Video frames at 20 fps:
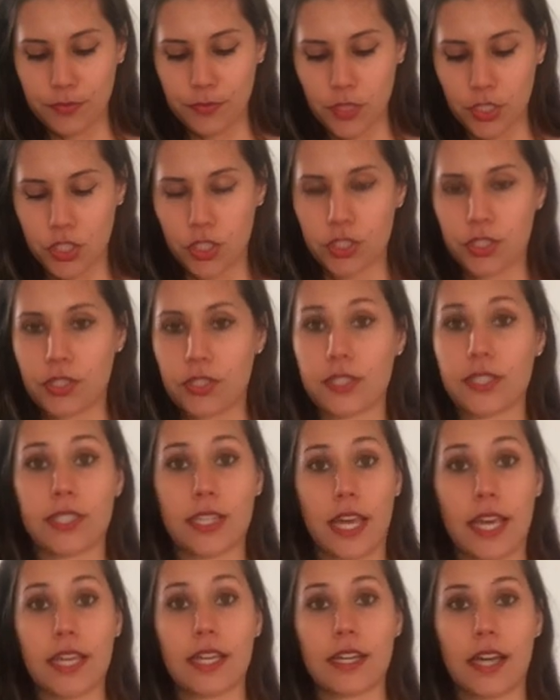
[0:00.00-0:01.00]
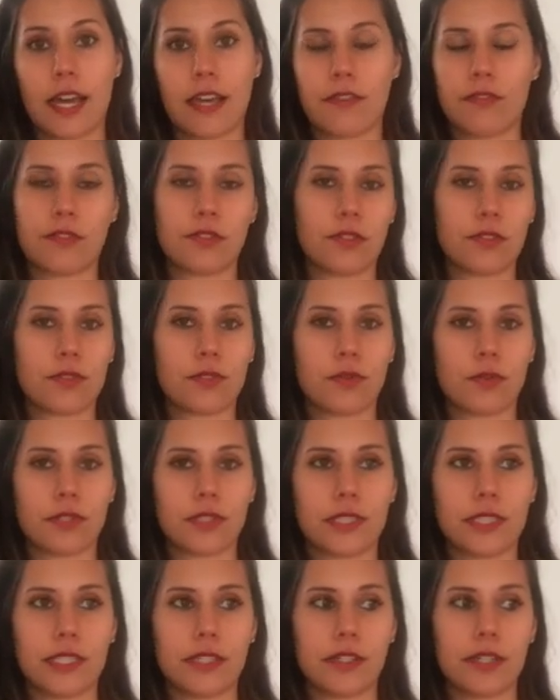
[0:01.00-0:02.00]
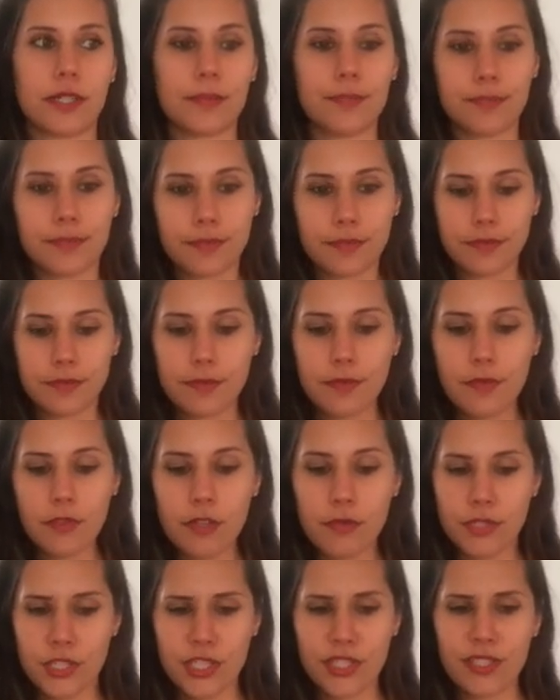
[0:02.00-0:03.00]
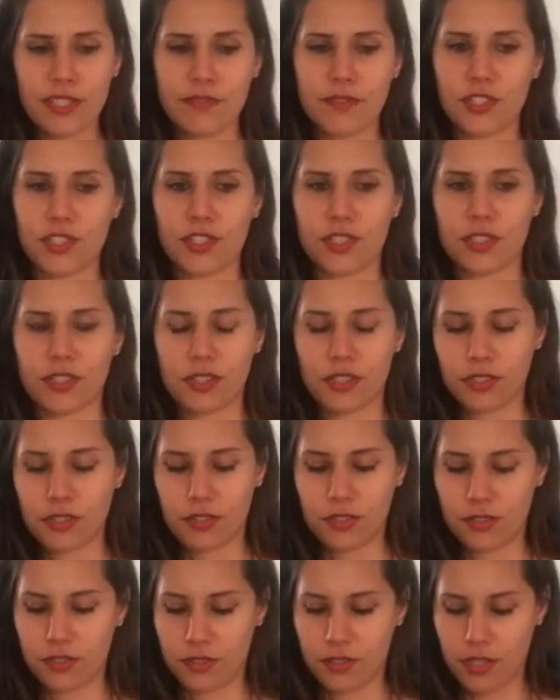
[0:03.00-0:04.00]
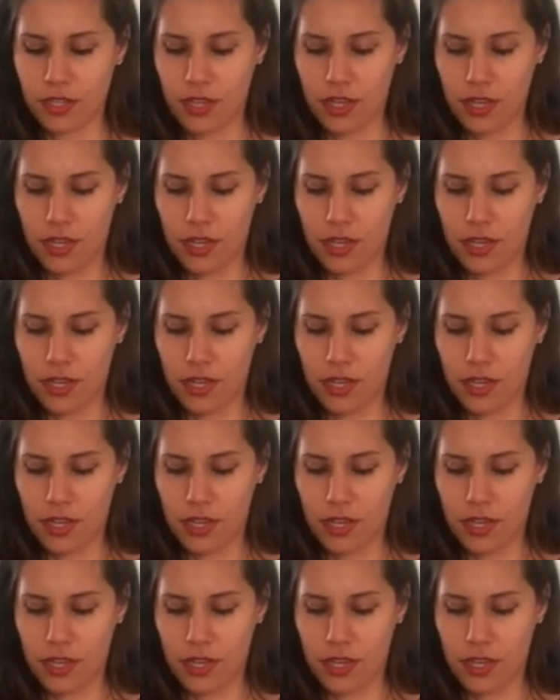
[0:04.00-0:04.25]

sugars like high fructose corn syrup, which isn't even sugar, it's just,